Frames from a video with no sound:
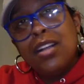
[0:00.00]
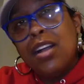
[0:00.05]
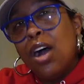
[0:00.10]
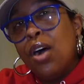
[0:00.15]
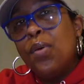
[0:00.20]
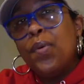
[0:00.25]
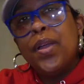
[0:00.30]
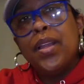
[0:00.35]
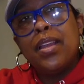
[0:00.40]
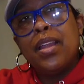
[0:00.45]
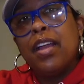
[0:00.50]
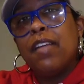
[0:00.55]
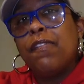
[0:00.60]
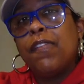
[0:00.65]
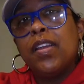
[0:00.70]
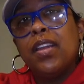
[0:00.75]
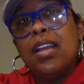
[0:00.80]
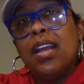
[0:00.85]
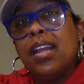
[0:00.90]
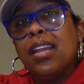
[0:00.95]
go in there
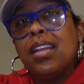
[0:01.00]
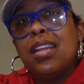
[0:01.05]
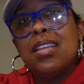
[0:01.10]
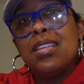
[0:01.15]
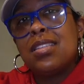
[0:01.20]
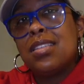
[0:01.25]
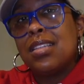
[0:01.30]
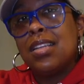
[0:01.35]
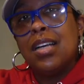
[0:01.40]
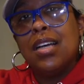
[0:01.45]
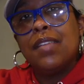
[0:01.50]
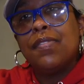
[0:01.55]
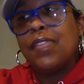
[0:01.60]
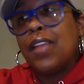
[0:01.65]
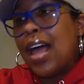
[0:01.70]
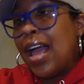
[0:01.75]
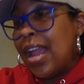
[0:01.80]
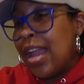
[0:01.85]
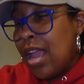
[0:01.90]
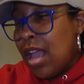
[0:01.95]
for none of this stuff.
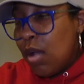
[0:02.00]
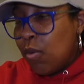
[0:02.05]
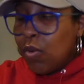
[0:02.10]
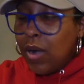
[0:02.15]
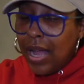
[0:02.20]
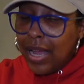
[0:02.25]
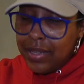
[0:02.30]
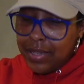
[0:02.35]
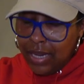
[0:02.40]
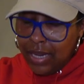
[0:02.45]
Like, well, I